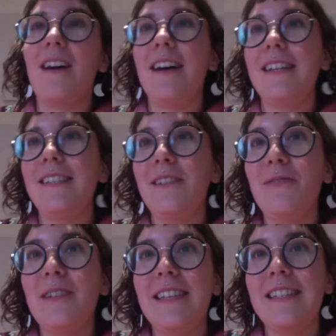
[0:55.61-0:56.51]
It
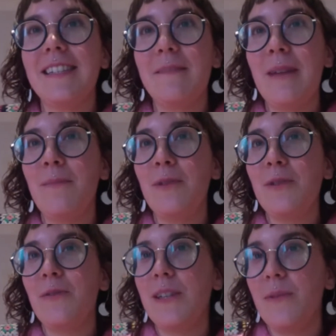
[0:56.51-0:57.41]
did release in September
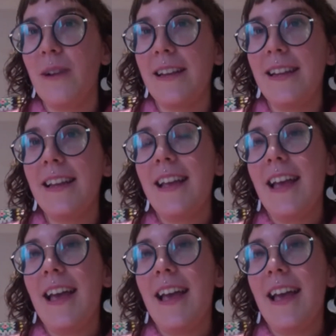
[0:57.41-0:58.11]
2020,